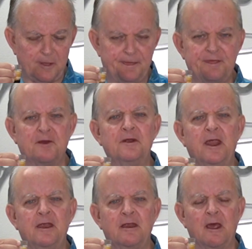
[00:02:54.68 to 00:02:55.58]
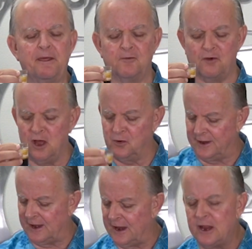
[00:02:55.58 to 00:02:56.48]
certainly nothing wrong
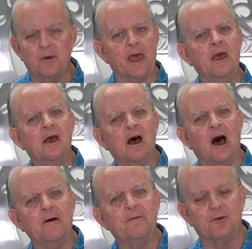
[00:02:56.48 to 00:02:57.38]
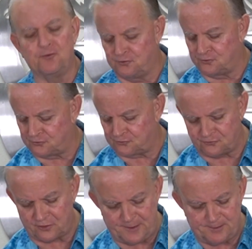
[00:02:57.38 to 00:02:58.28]
with it. Anyway, I'll be
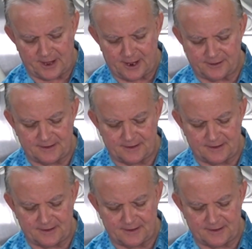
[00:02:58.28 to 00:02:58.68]
right back.